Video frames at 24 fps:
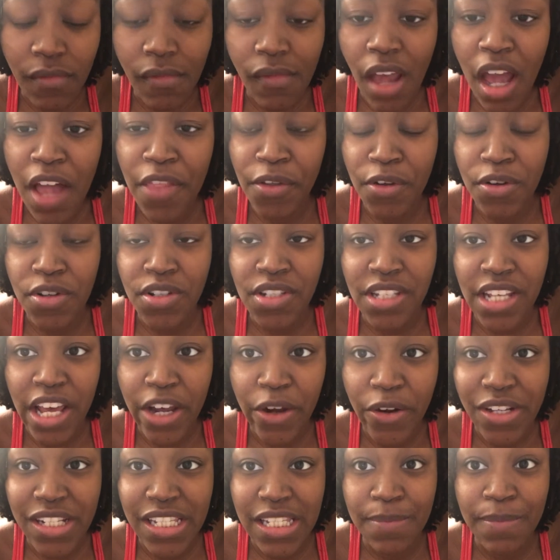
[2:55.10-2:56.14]
in their
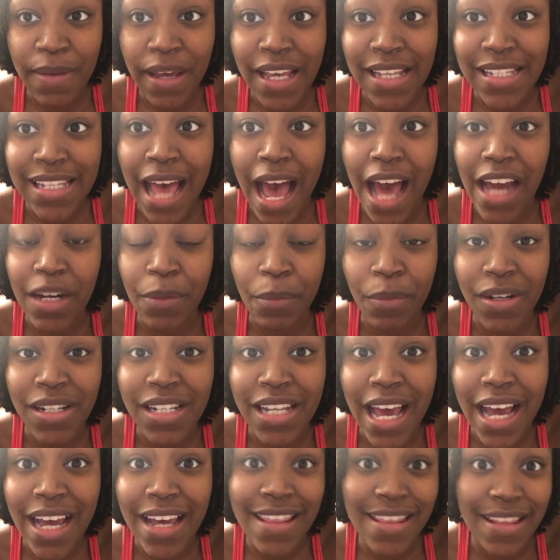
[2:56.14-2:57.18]
sacred space, how to
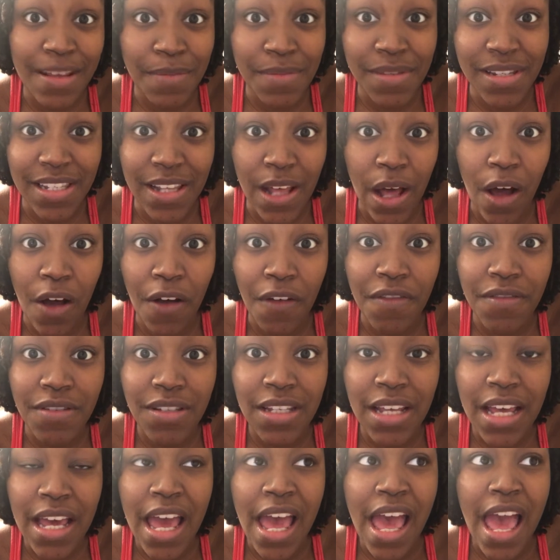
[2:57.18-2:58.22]
protect themselves,